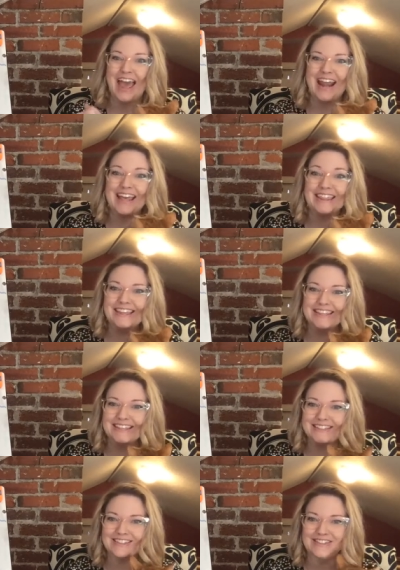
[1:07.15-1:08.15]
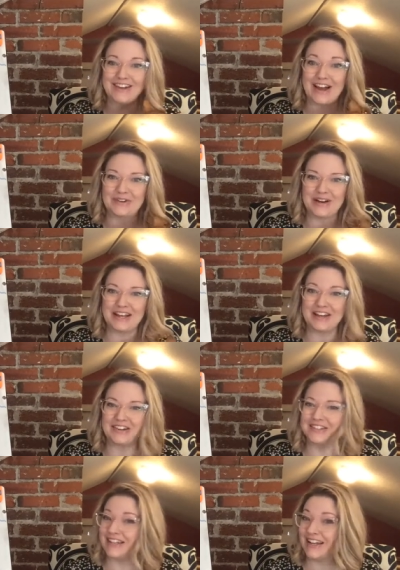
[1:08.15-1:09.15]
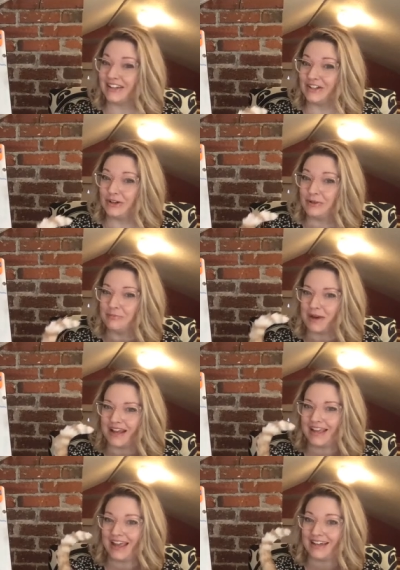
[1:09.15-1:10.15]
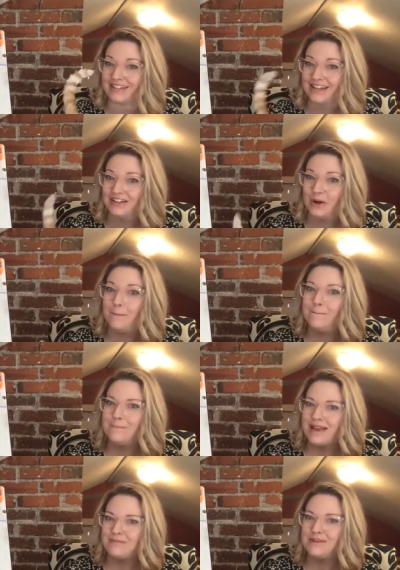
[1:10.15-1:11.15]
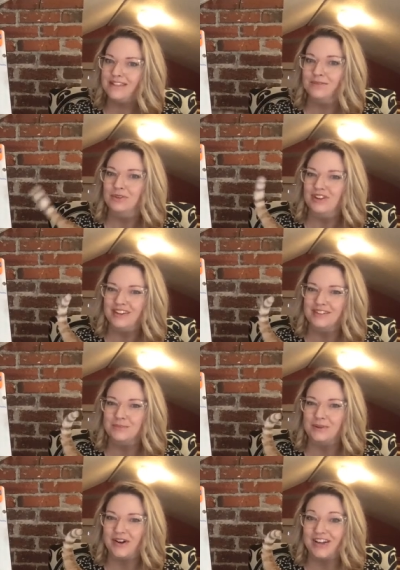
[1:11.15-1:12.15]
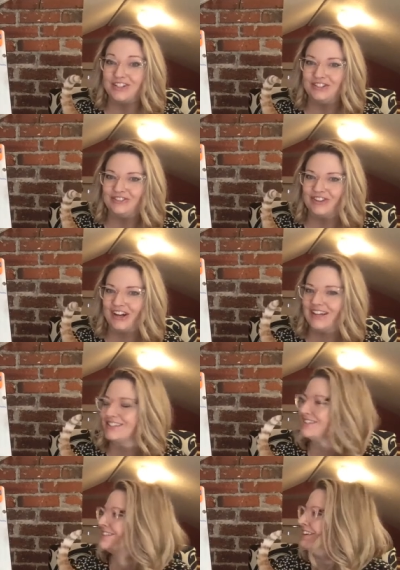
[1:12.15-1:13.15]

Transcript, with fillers: And I think this little guy right here, Daniel, my cat Daniel, might be some good inspiration for us.